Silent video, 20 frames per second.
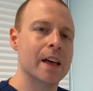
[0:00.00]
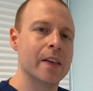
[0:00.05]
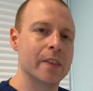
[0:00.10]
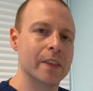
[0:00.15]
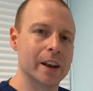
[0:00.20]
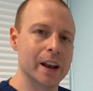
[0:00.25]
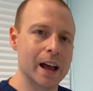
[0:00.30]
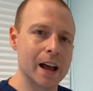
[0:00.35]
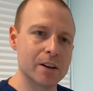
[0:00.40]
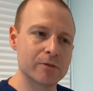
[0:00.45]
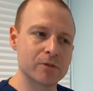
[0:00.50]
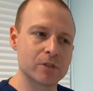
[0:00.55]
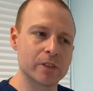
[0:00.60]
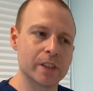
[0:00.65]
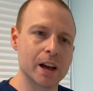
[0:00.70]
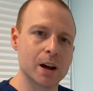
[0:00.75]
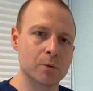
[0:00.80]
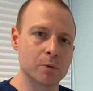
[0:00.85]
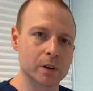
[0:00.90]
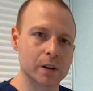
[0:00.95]
And then after
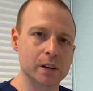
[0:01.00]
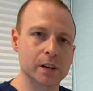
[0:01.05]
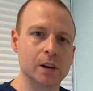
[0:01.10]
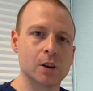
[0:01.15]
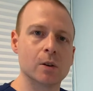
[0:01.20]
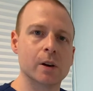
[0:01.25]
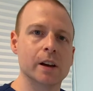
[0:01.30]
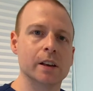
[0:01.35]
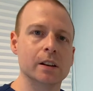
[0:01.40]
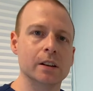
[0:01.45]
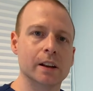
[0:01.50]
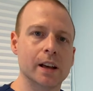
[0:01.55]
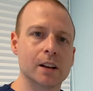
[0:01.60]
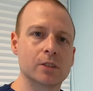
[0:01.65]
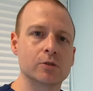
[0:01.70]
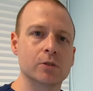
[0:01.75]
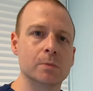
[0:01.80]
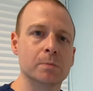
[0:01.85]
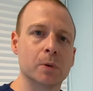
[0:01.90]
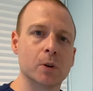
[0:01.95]
that, we're going to go ahead and
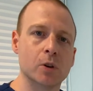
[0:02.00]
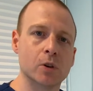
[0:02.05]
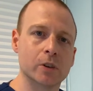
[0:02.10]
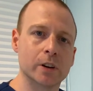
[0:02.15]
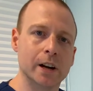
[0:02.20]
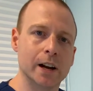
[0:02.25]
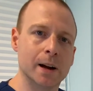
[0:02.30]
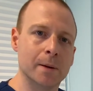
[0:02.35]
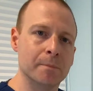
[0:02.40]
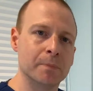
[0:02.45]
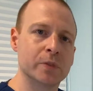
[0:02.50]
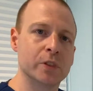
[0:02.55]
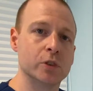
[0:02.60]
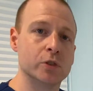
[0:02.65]
actually program